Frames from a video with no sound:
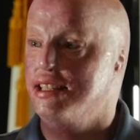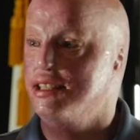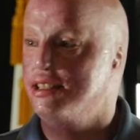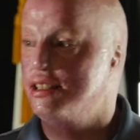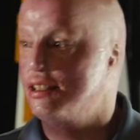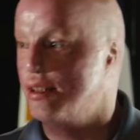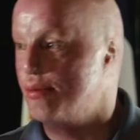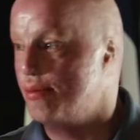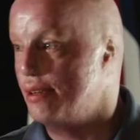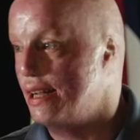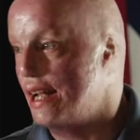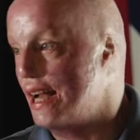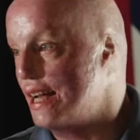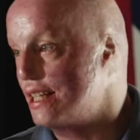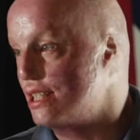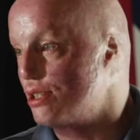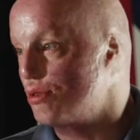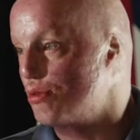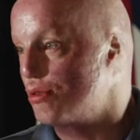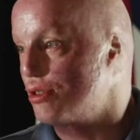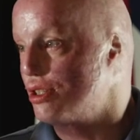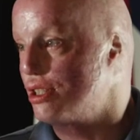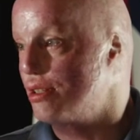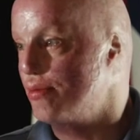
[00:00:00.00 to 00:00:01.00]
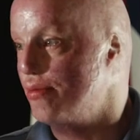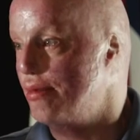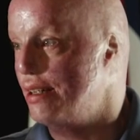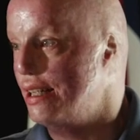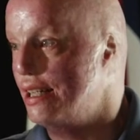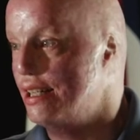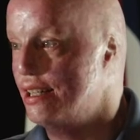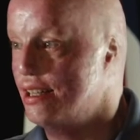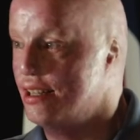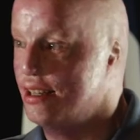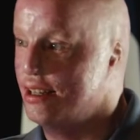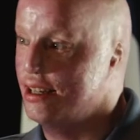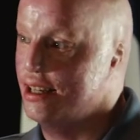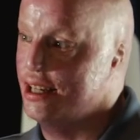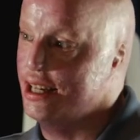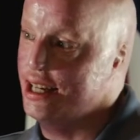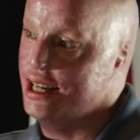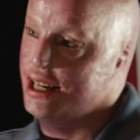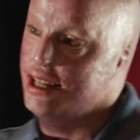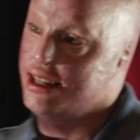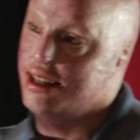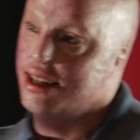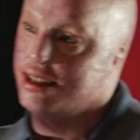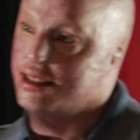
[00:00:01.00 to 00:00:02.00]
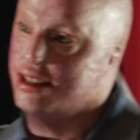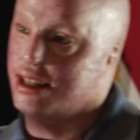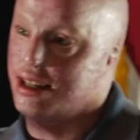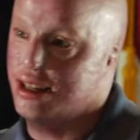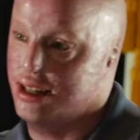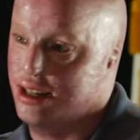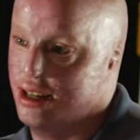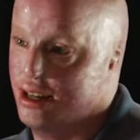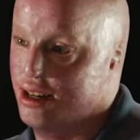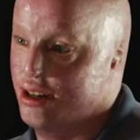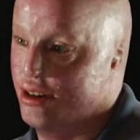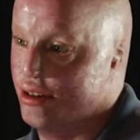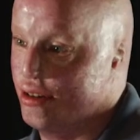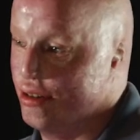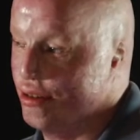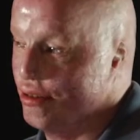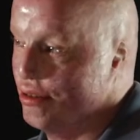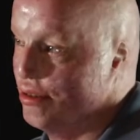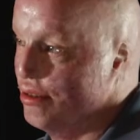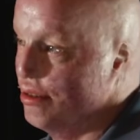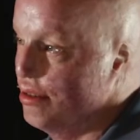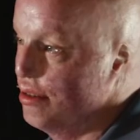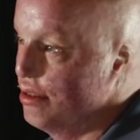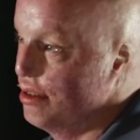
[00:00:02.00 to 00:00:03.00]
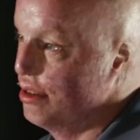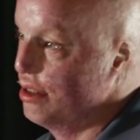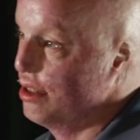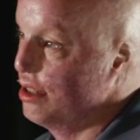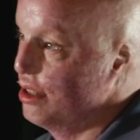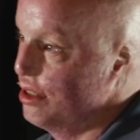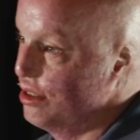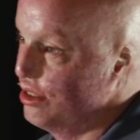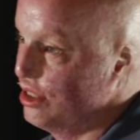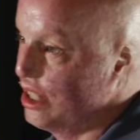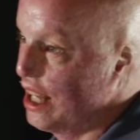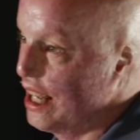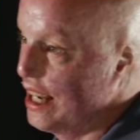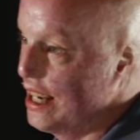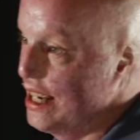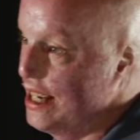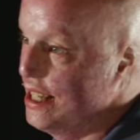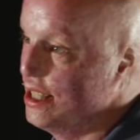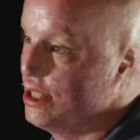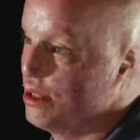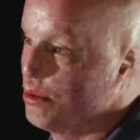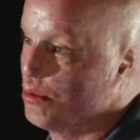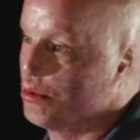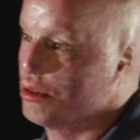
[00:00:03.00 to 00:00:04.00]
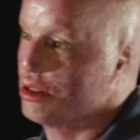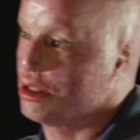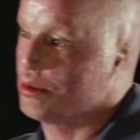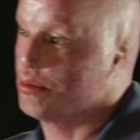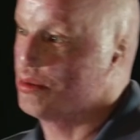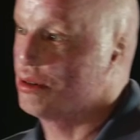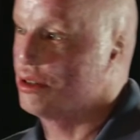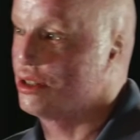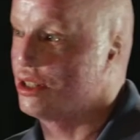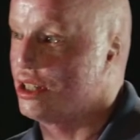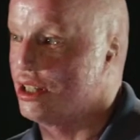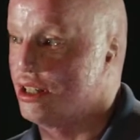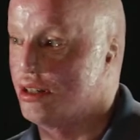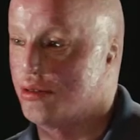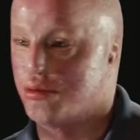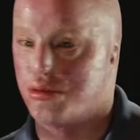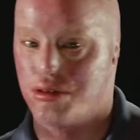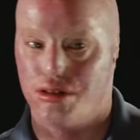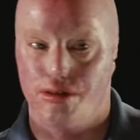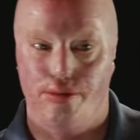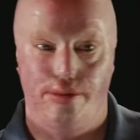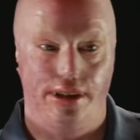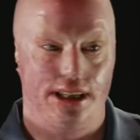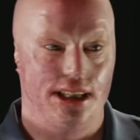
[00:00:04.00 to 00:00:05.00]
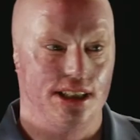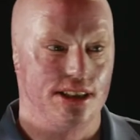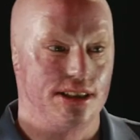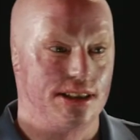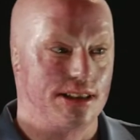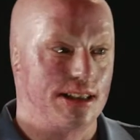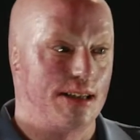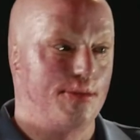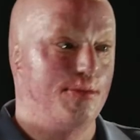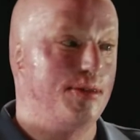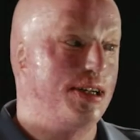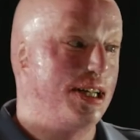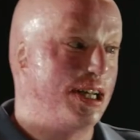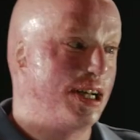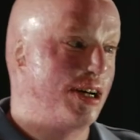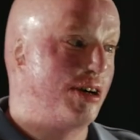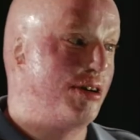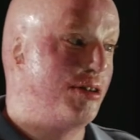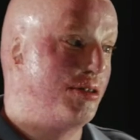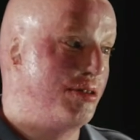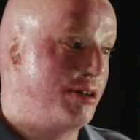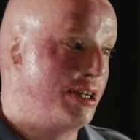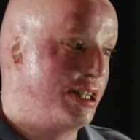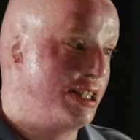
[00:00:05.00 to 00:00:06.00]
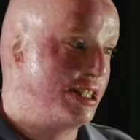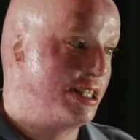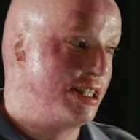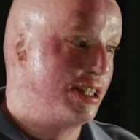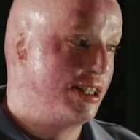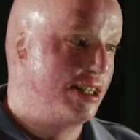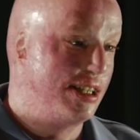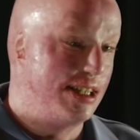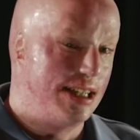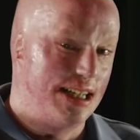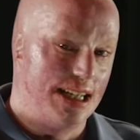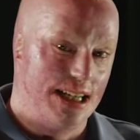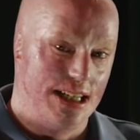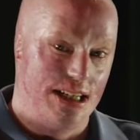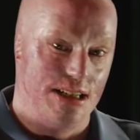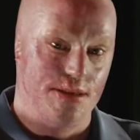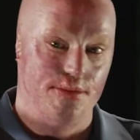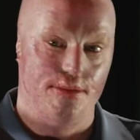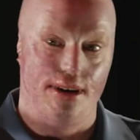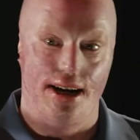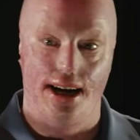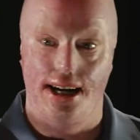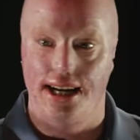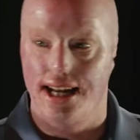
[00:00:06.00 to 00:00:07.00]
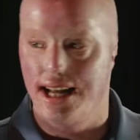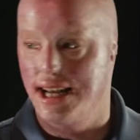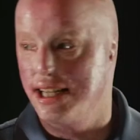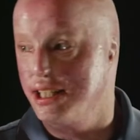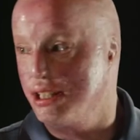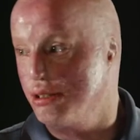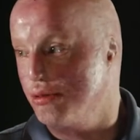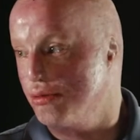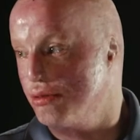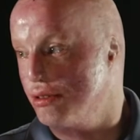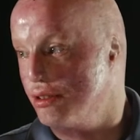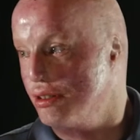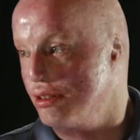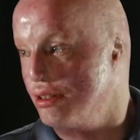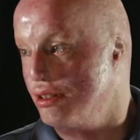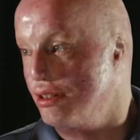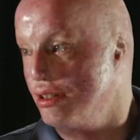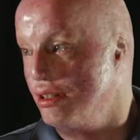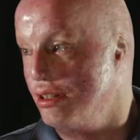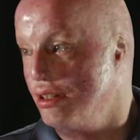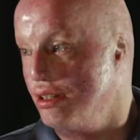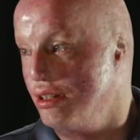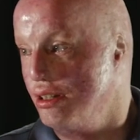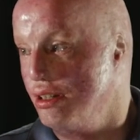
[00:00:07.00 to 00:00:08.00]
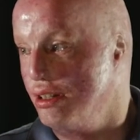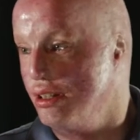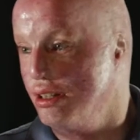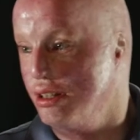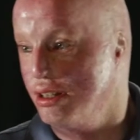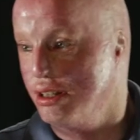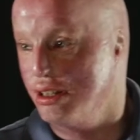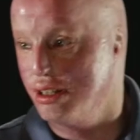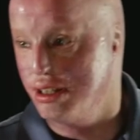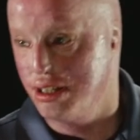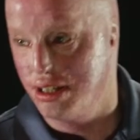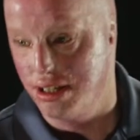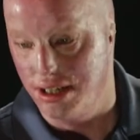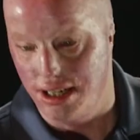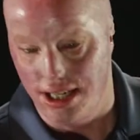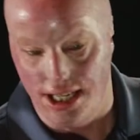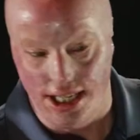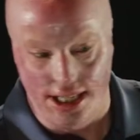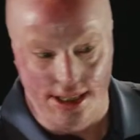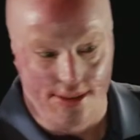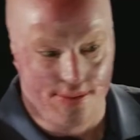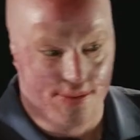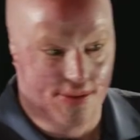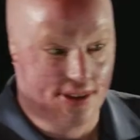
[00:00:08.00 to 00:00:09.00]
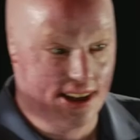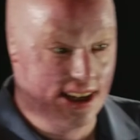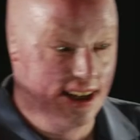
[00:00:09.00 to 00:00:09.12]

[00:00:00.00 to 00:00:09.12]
Somebody has it worse than me. He doesn't know that he's the worst person in the world because somebody always in your mind has it worse. All right?